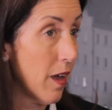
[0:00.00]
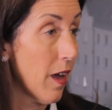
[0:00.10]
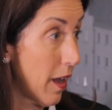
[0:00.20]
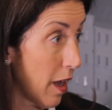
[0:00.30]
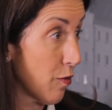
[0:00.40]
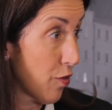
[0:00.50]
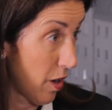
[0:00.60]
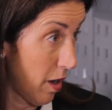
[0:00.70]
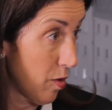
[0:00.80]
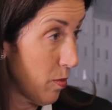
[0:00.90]
again, for
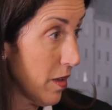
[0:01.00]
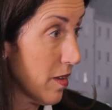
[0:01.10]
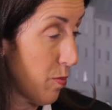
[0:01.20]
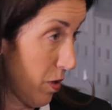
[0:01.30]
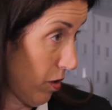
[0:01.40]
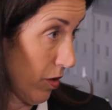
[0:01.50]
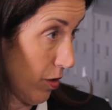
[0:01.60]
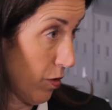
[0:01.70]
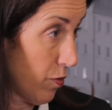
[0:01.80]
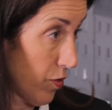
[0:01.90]
governments, but
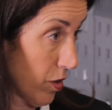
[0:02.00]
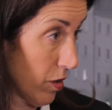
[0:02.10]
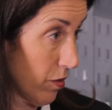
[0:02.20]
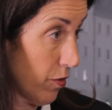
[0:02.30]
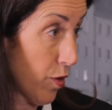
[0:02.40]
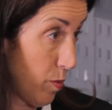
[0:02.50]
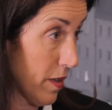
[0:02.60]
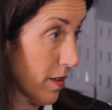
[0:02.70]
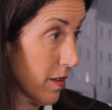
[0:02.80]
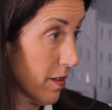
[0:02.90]
also for
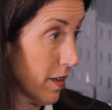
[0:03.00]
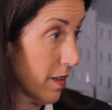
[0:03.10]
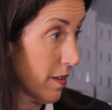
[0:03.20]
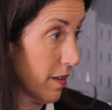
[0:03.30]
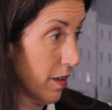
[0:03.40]
businesses.